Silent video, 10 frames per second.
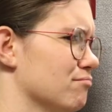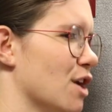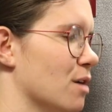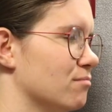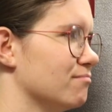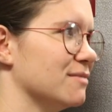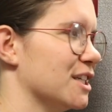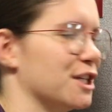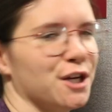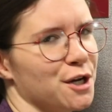No, no,
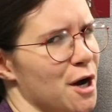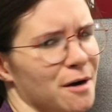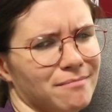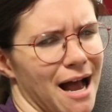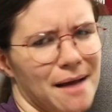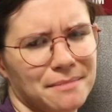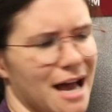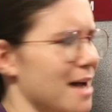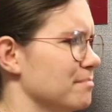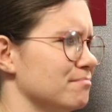no, no, no. I'm
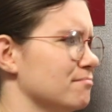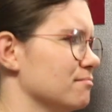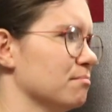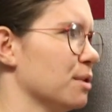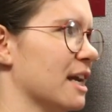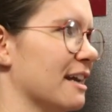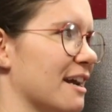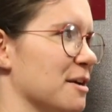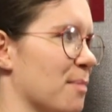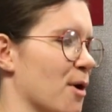not playing
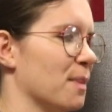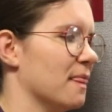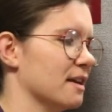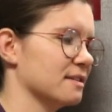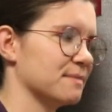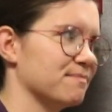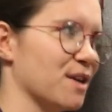any part in this. So.